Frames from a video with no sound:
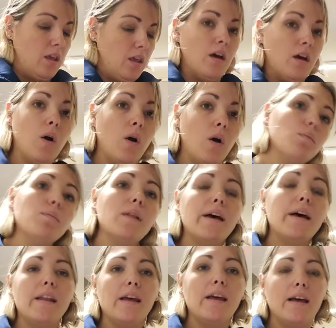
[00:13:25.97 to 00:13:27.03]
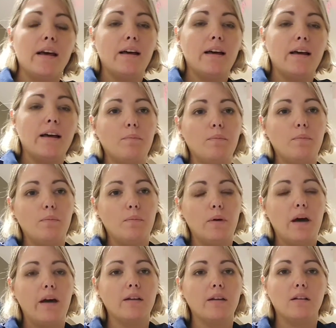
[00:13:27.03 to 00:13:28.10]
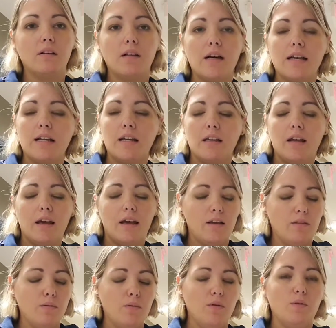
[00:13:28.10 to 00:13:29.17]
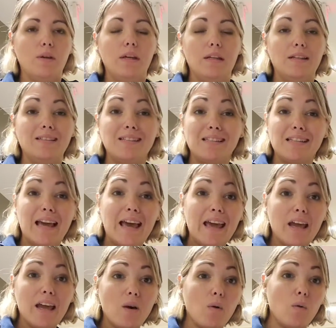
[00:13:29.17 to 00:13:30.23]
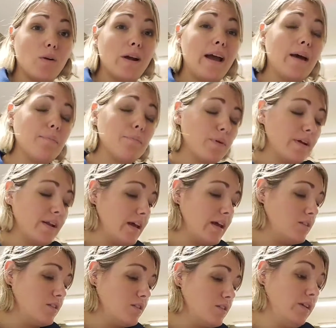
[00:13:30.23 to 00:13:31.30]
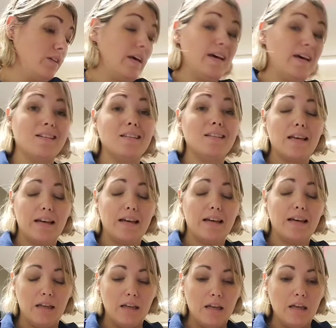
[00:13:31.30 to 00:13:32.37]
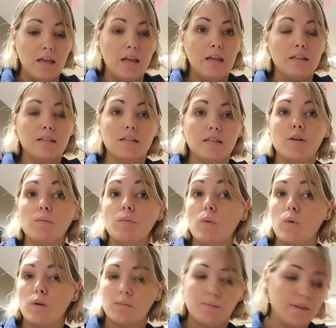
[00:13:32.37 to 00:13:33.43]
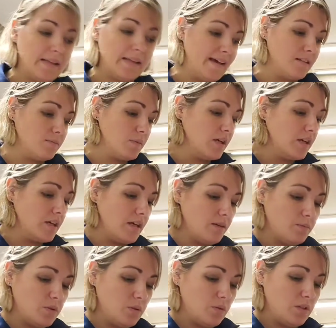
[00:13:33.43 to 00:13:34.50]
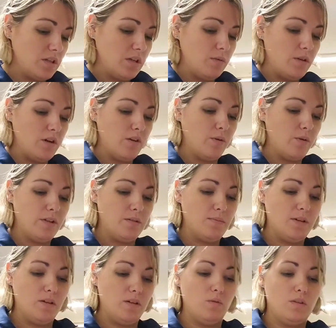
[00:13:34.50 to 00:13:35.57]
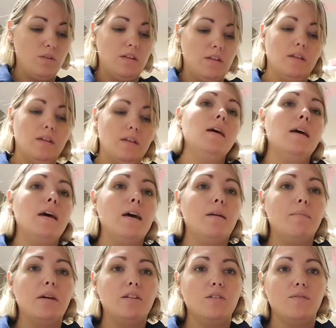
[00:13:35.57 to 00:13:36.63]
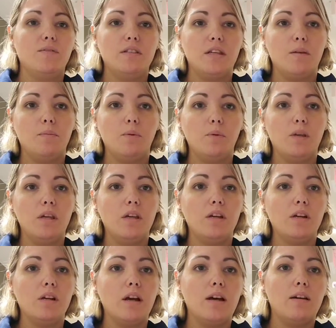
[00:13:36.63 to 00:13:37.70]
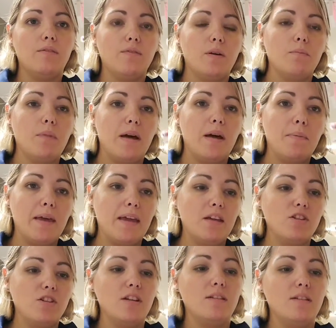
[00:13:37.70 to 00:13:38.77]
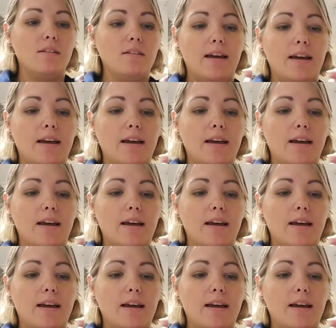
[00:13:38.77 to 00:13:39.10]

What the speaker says: whole blood unclotted through EDTA or heparin, as well as serum or plasma. So today we are going to be using, I do have a sample here from my patient